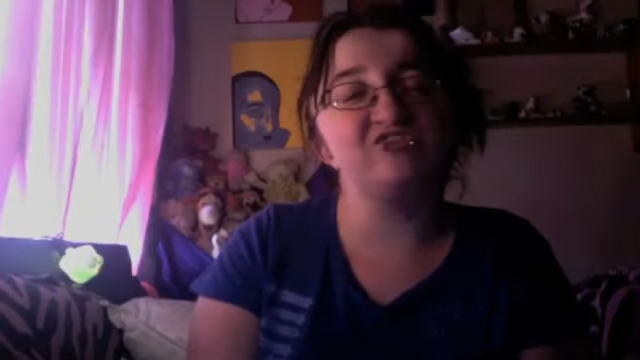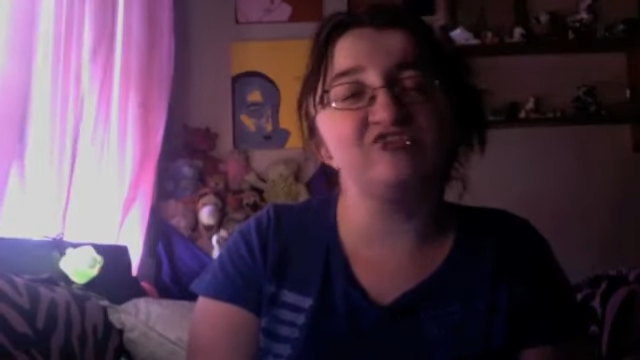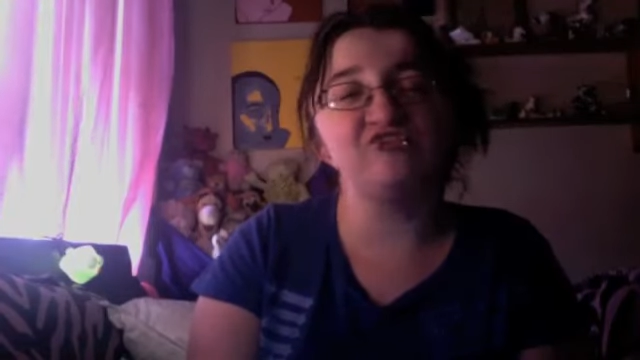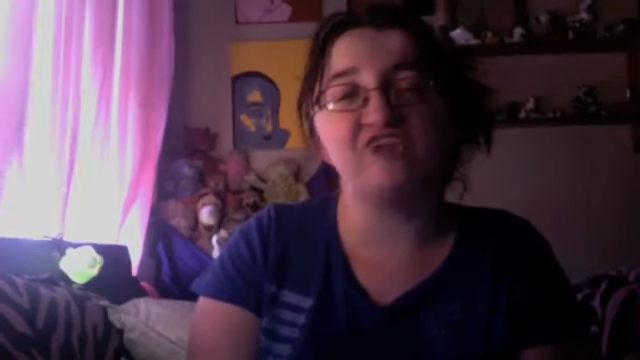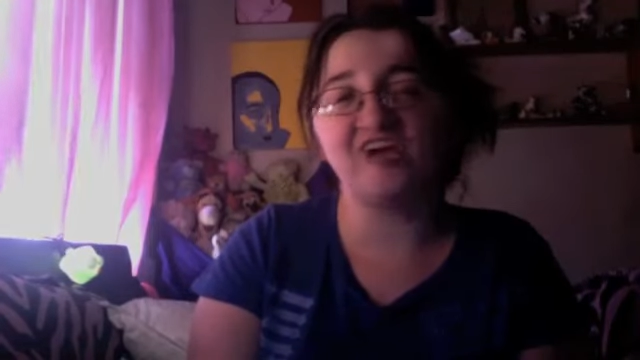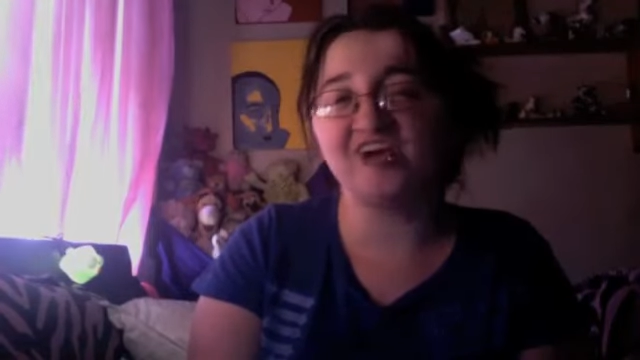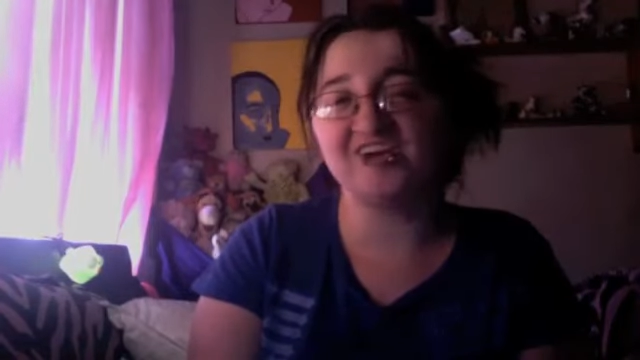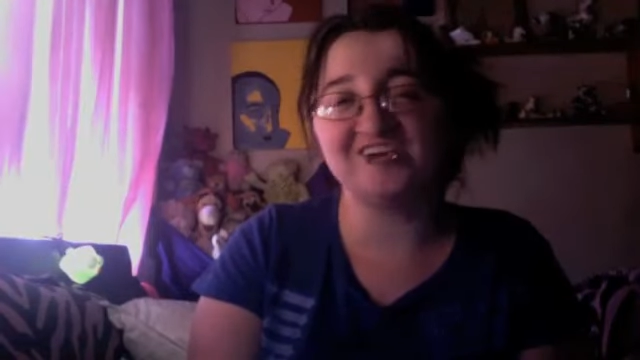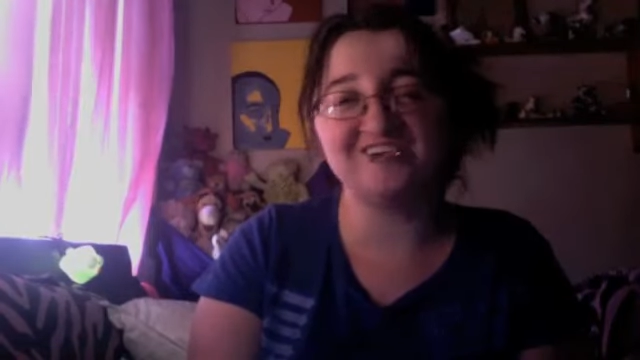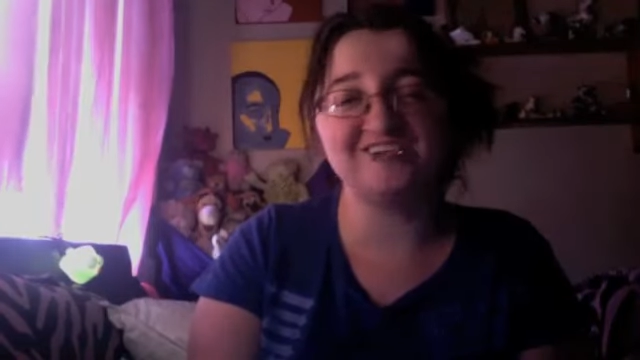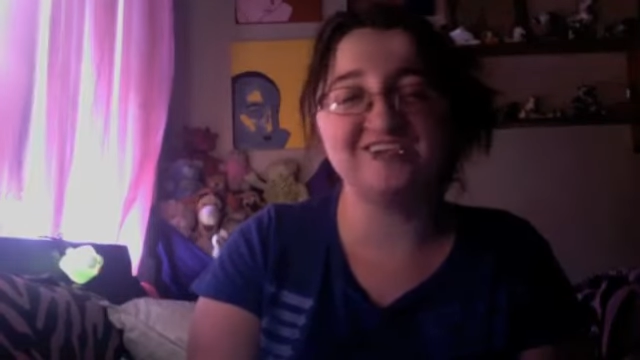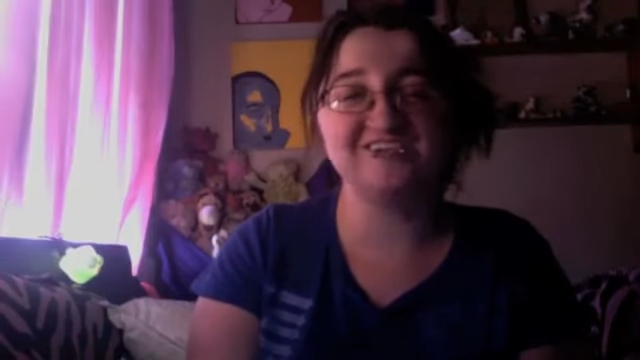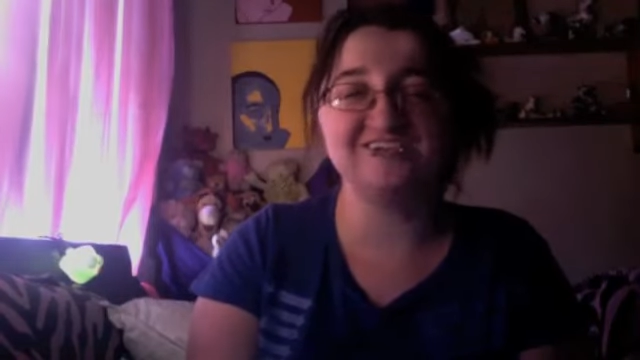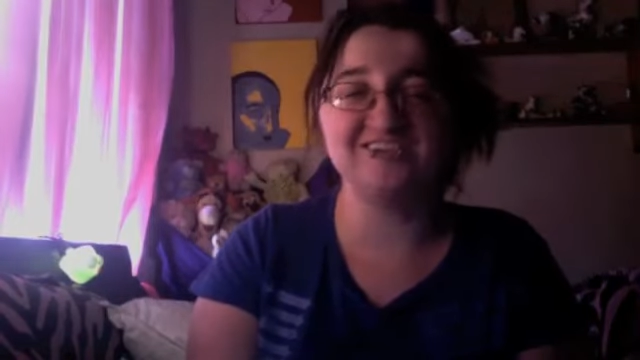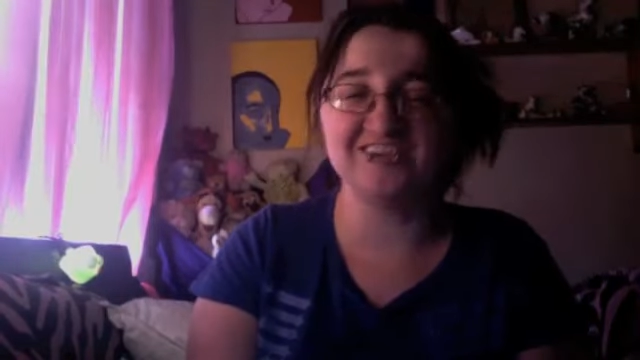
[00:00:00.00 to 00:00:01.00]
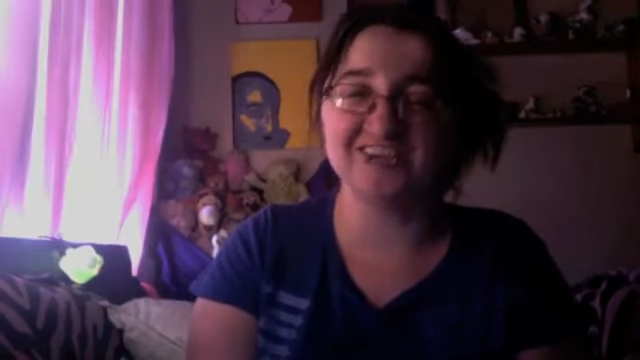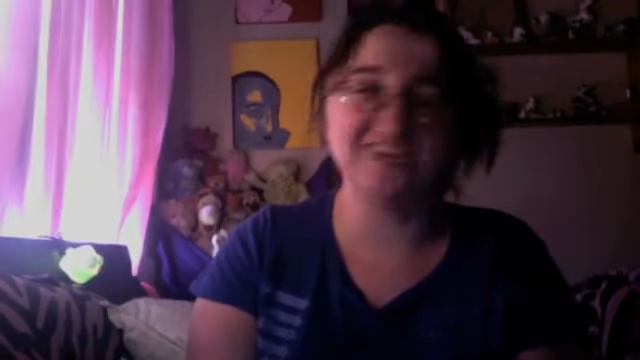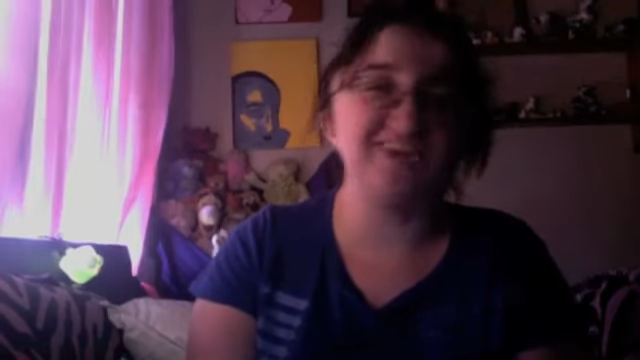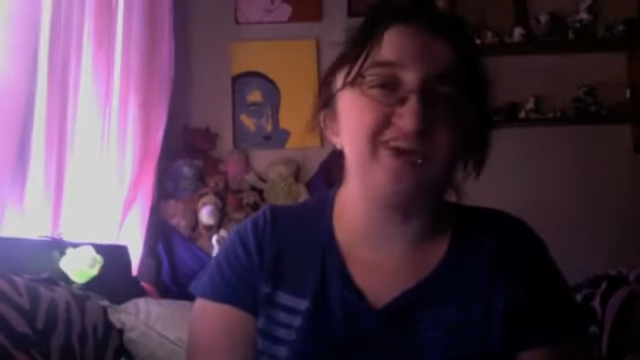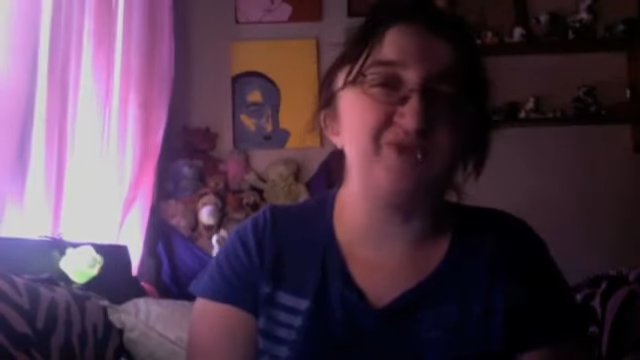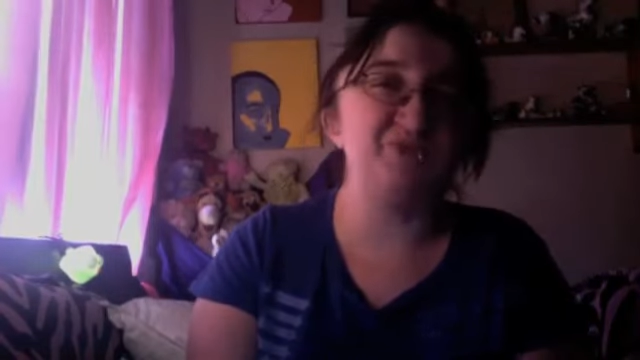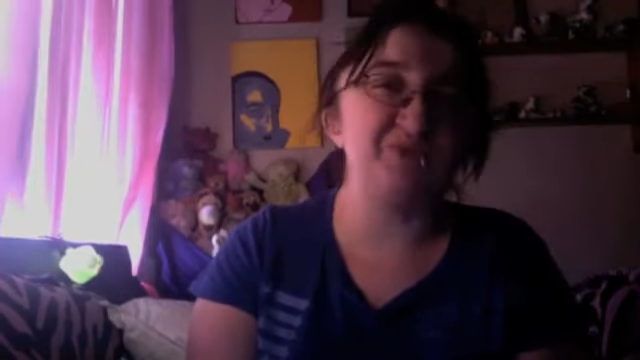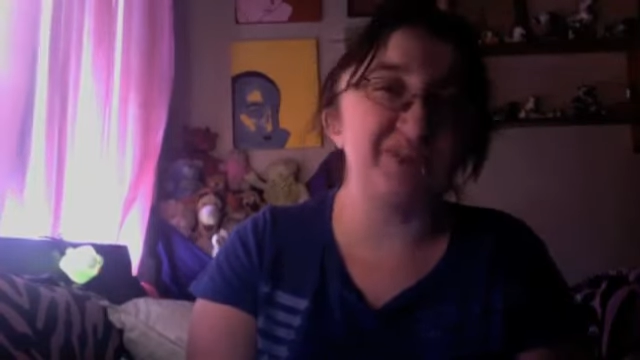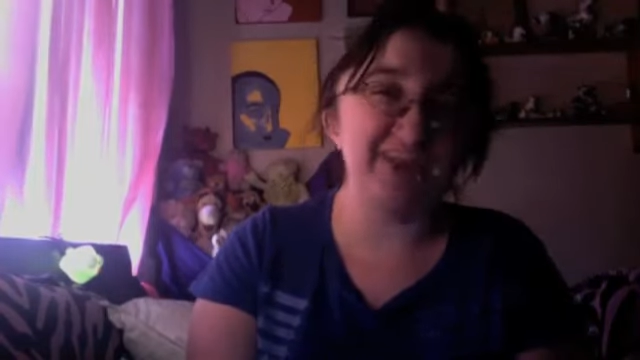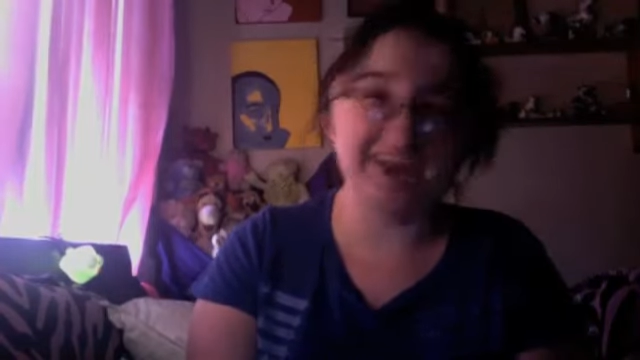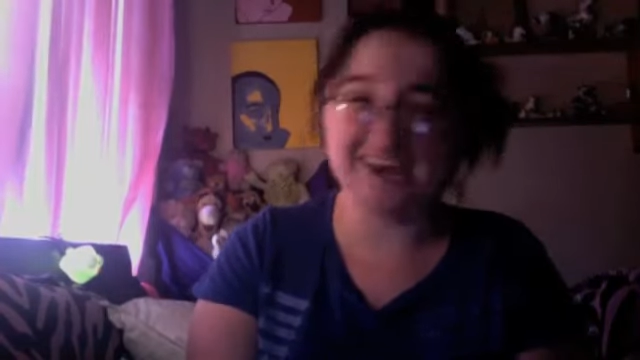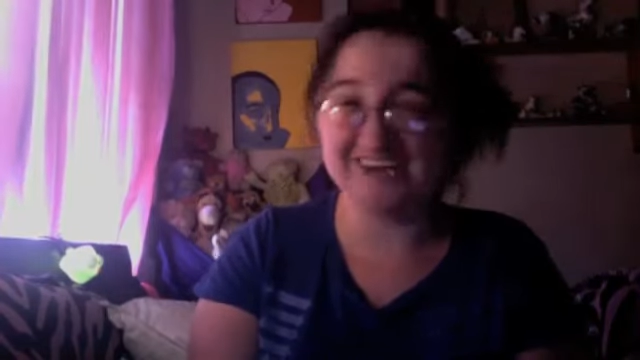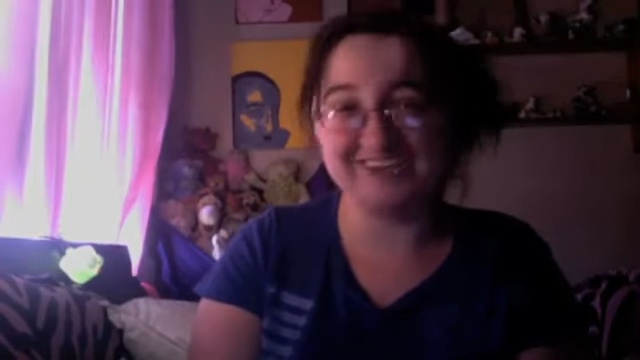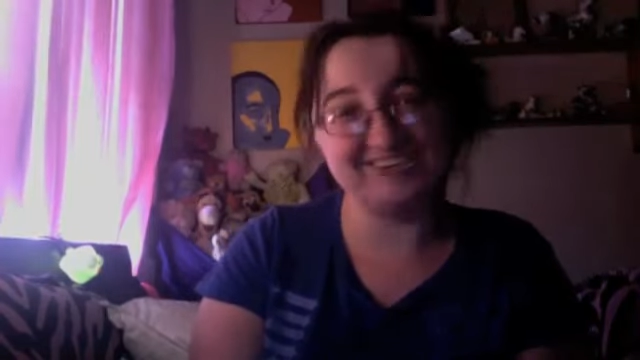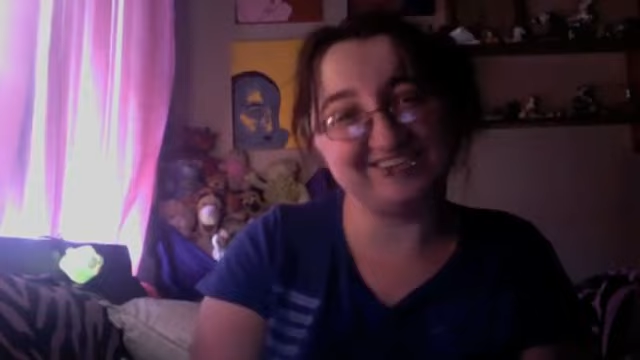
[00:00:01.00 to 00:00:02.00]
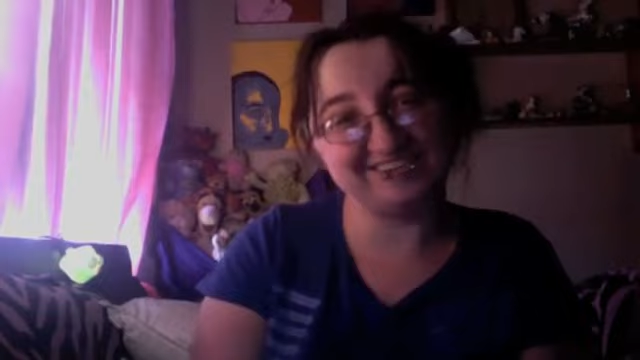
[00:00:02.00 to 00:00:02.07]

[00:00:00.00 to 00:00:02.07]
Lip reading: very sadistic place.